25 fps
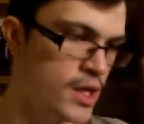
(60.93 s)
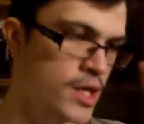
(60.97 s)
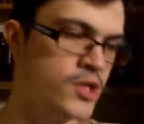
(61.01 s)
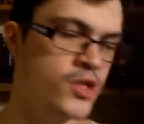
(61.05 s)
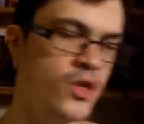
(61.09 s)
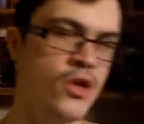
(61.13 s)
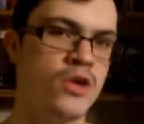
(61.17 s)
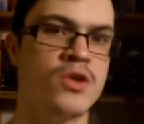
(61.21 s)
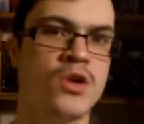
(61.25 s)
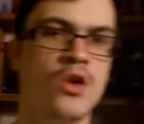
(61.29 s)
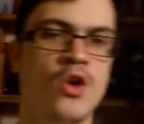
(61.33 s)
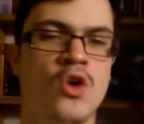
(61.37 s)
In
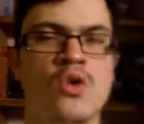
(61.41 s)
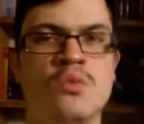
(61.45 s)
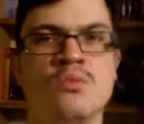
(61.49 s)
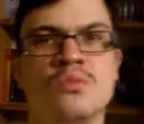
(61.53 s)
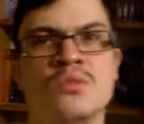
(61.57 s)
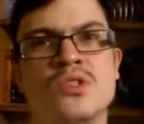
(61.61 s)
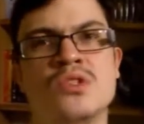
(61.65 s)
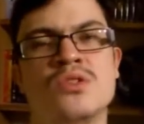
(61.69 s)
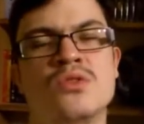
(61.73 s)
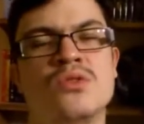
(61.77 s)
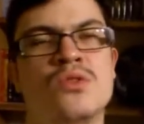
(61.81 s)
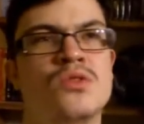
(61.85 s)
Sherlock
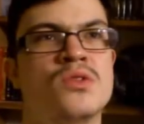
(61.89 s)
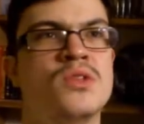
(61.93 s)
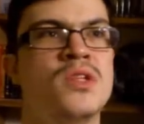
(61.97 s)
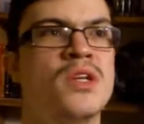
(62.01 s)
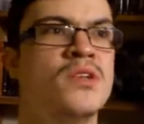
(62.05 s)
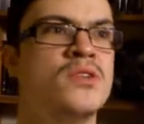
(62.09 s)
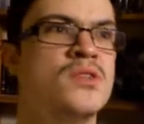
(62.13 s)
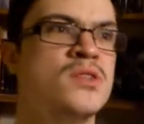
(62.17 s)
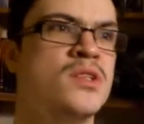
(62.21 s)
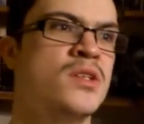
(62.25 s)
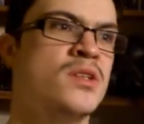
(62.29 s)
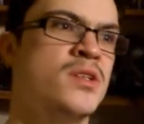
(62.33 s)
Holmes
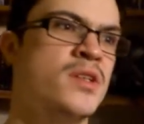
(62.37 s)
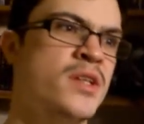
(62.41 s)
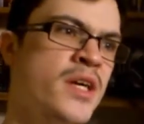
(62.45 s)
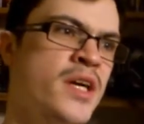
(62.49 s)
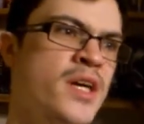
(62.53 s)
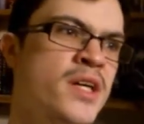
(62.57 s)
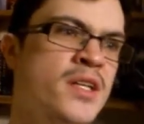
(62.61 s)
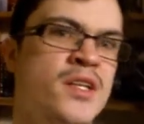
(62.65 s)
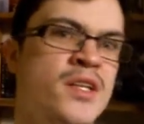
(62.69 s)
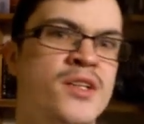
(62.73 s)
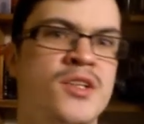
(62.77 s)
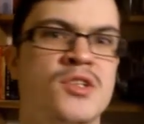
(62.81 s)

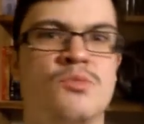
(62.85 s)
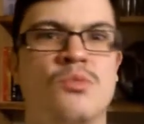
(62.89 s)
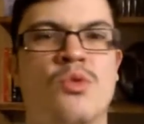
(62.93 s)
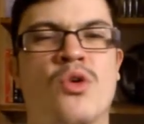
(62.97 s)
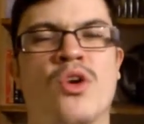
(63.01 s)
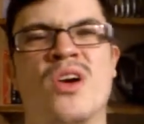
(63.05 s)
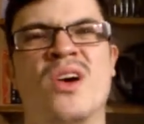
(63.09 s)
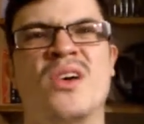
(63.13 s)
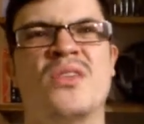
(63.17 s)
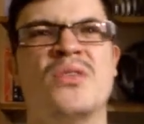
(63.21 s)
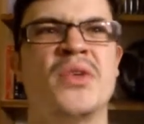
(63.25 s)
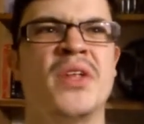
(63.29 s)
2009, it's
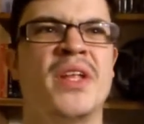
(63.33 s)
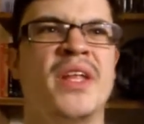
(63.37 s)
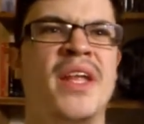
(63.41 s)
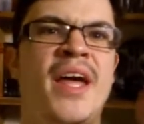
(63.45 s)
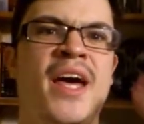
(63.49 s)
more of an